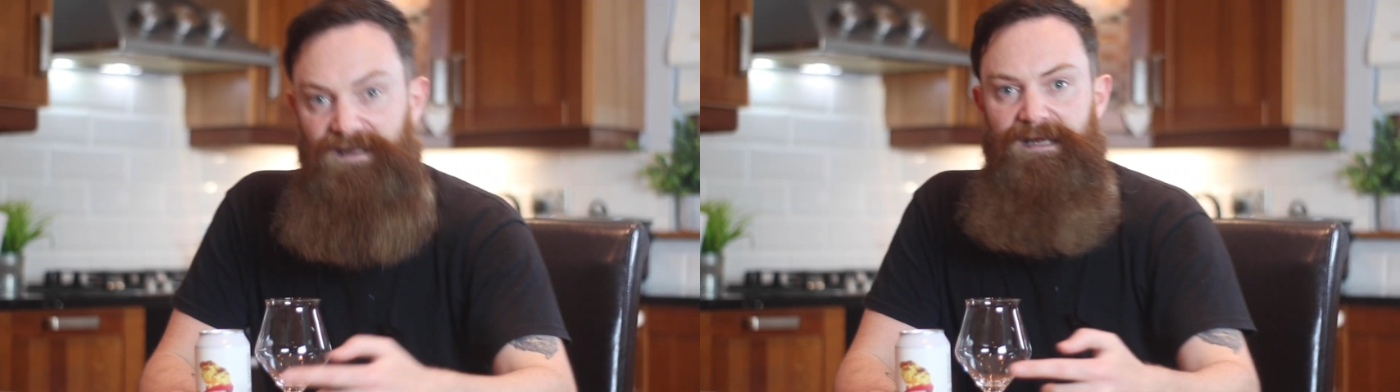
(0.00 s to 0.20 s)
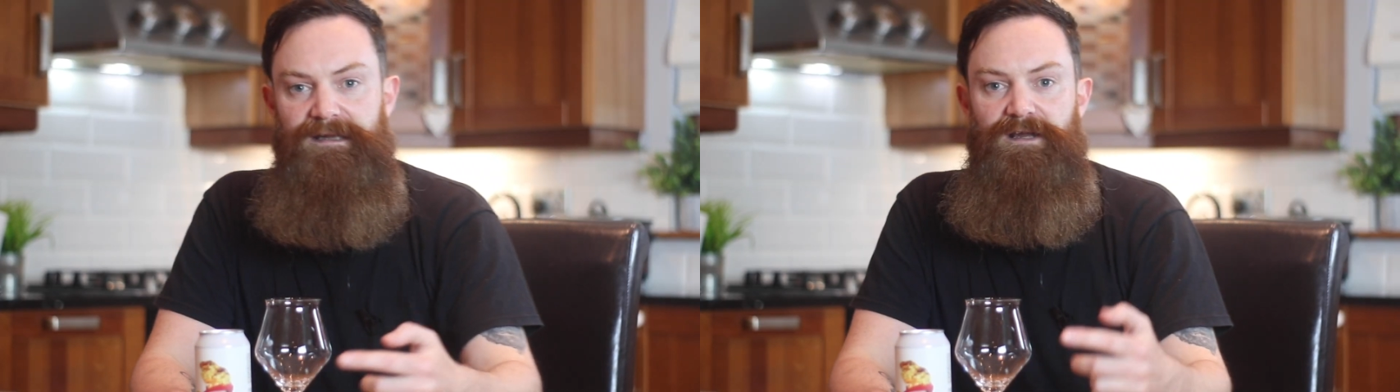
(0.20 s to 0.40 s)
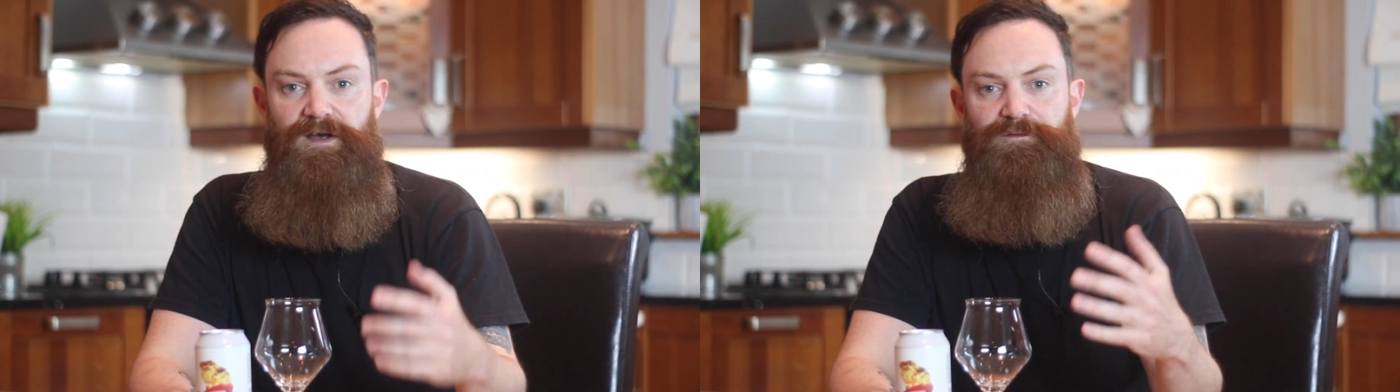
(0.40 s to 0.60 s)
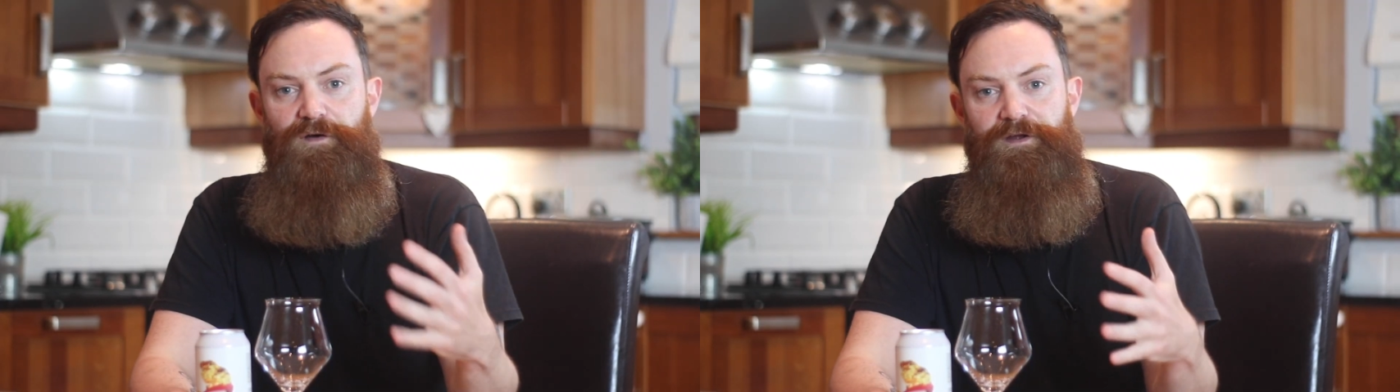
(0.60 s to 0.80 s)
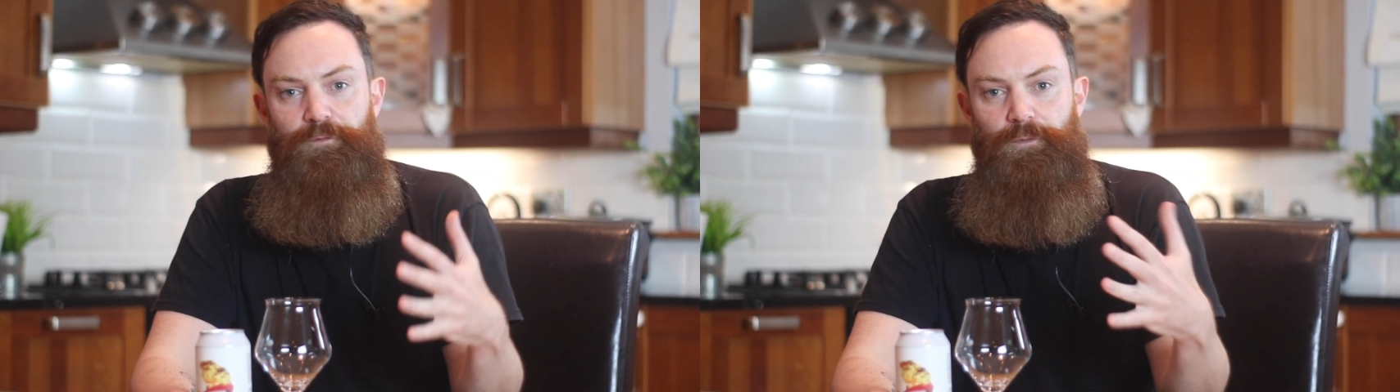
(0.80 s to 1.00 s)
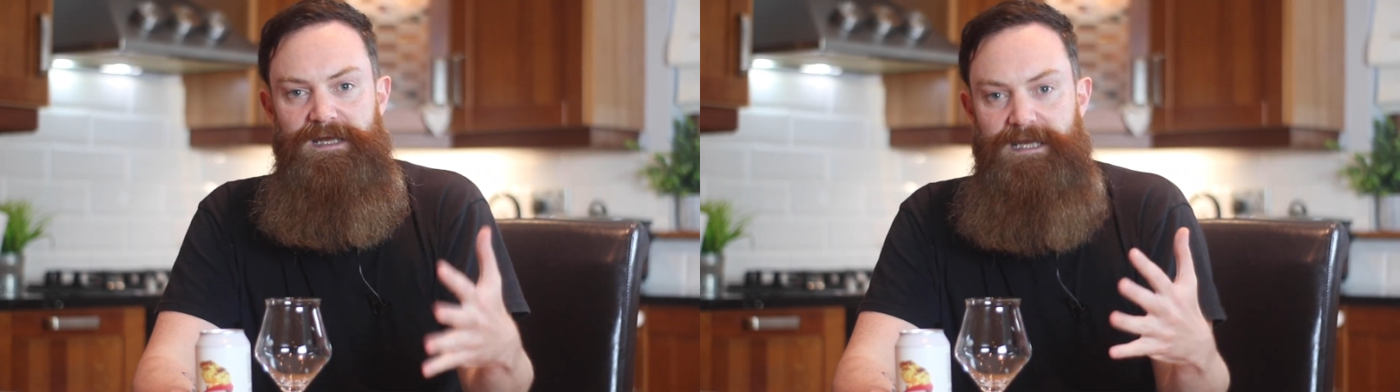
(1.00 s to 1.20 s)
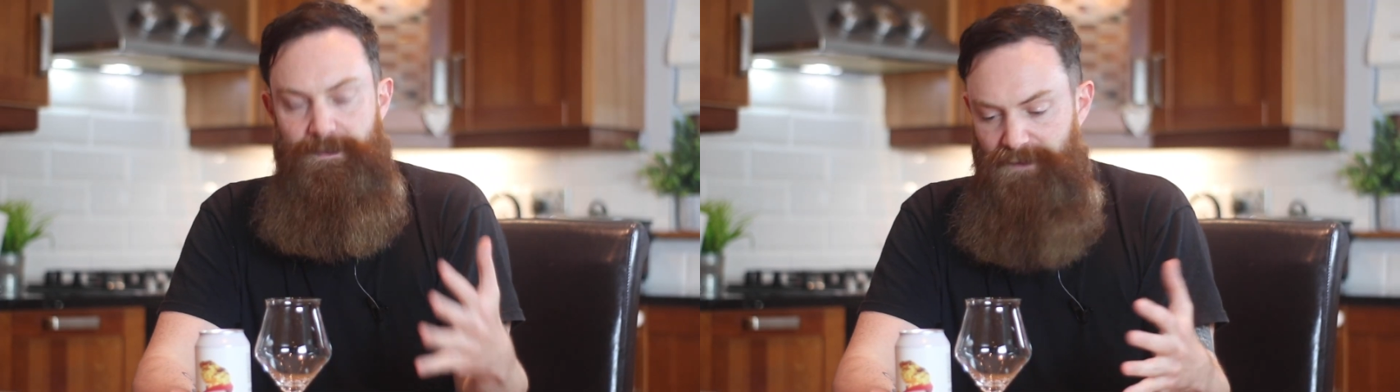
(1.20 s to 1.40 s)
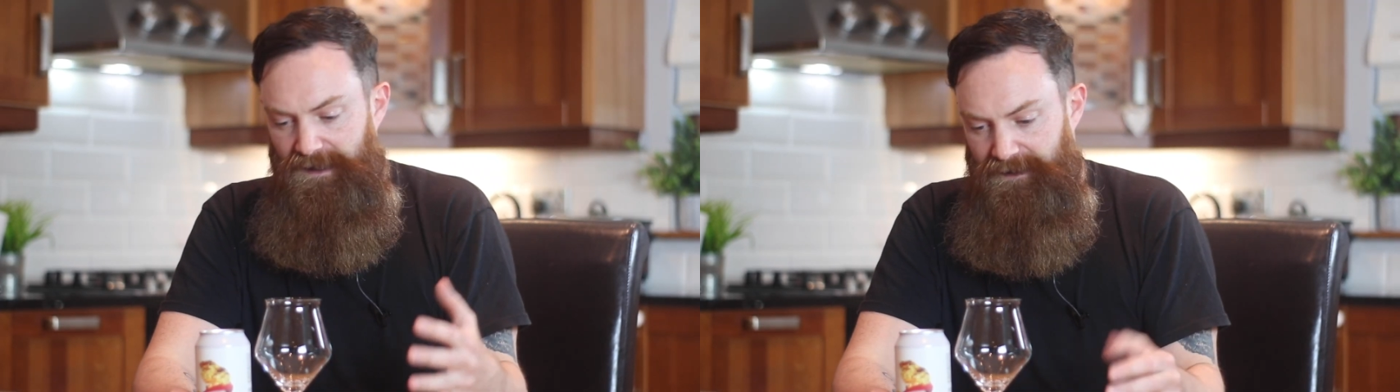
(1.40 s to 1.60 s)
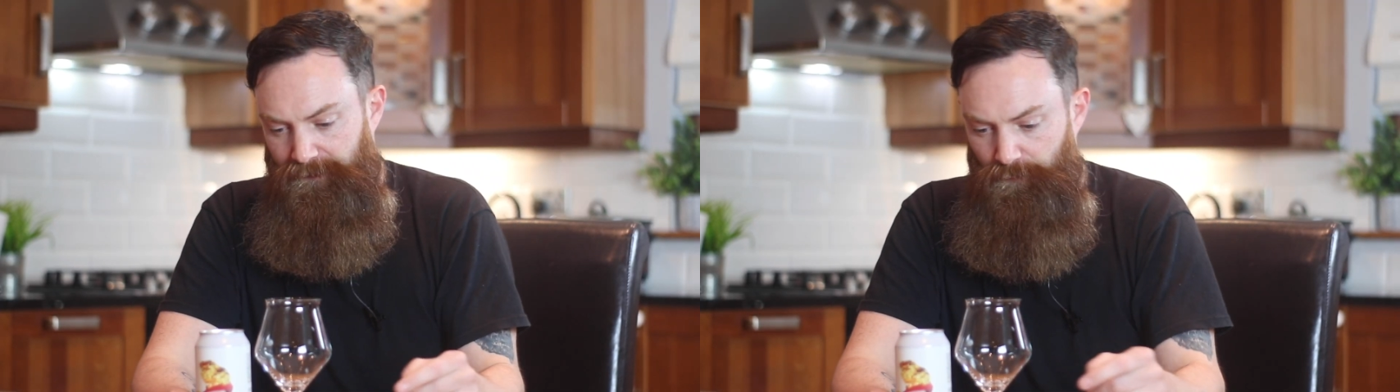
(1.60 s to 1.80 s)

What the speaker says: thing that I find really appealing